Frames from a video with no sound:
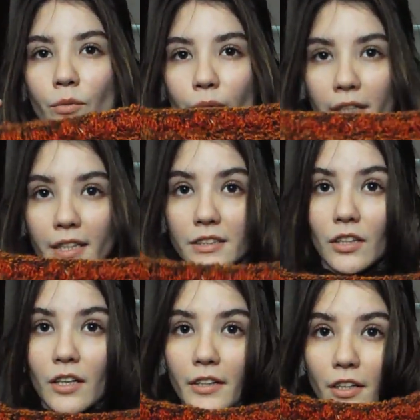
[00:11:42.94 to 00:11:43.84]
When it gets
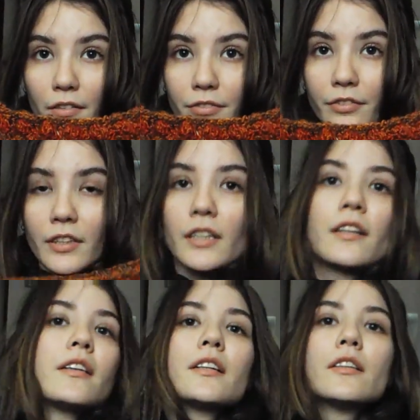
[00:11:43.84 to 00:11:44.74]
long enough,
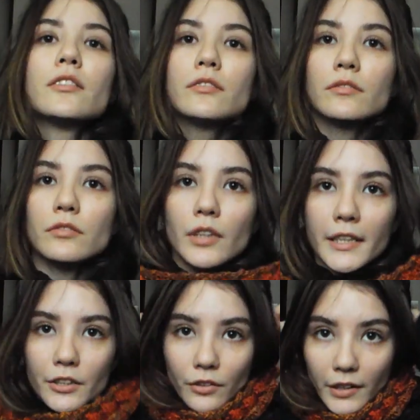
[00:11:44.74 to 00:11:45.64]

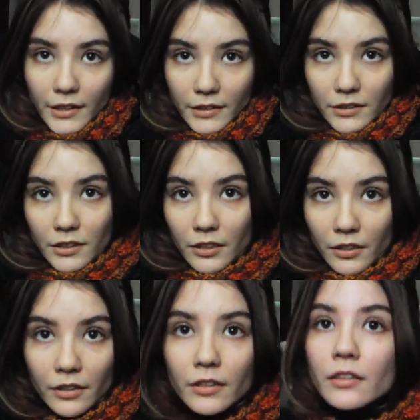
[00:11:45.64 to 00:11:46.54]
I do this.
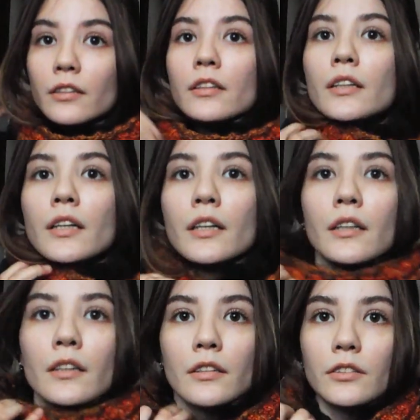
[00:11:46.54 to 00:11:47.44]

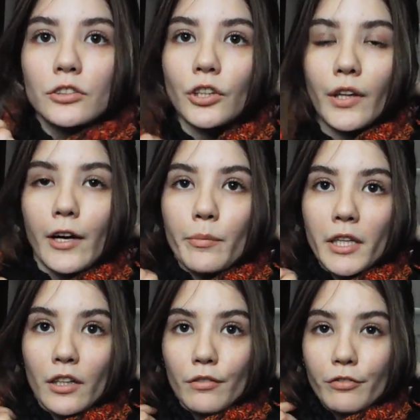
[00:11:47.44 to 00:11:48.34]
So that'll be
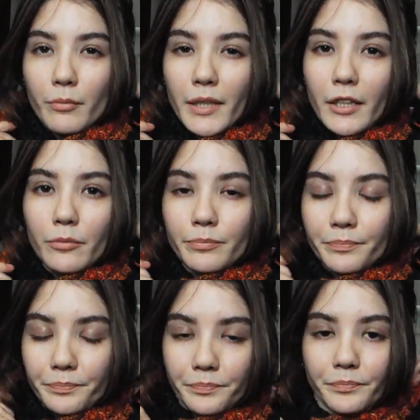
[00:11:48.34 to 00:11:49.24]
good for me.
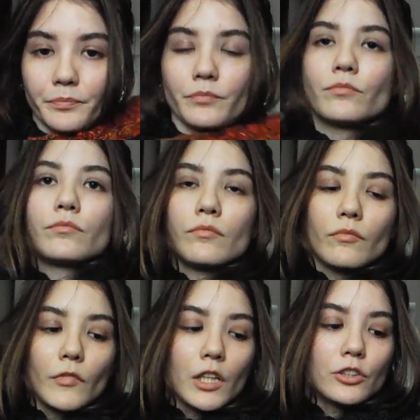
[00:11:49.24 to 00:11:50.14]

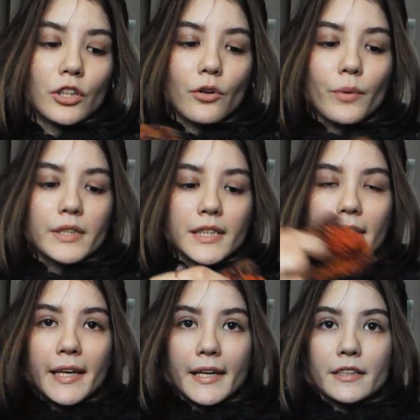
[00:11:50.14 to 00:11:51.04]
So once I
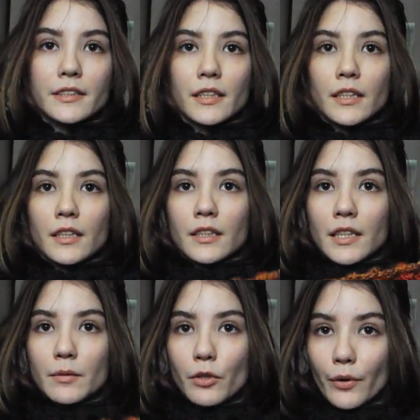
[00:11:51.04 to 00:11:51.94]

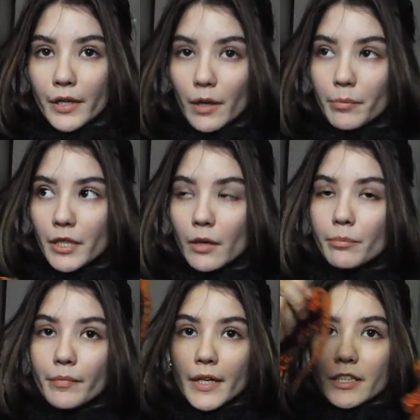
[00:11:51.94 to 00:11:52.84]
keep going up and
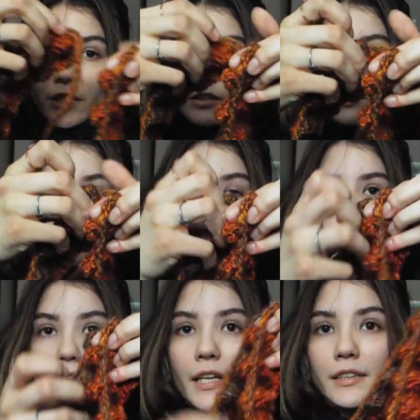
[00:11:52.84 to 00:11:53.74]
up, I just do
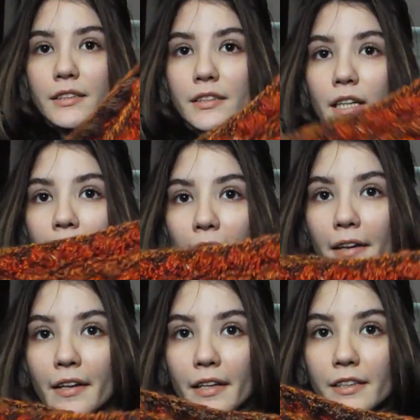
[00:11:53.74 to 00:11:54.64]
this, and
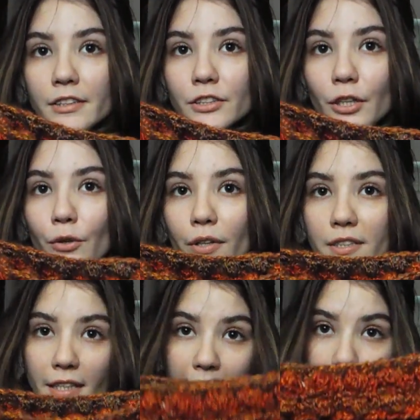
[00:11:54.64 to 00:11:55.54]
then I sew the
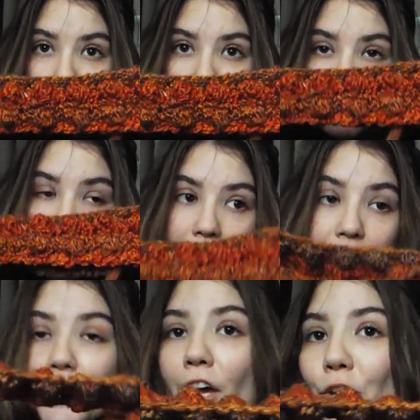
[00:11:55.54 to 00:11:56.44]
side up. And there
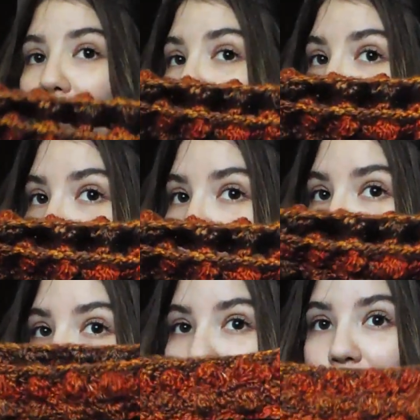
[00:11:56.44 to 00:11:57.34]
you go, you have a
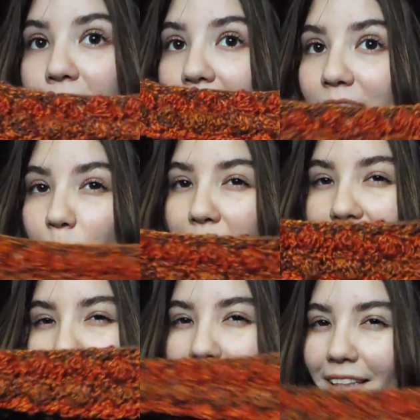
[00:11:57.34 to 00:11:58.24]
cowl. Easy
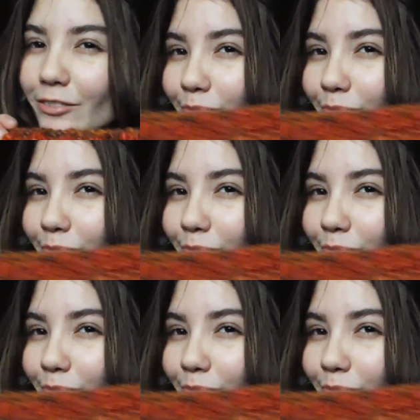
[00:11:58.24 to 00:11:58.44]
peasy.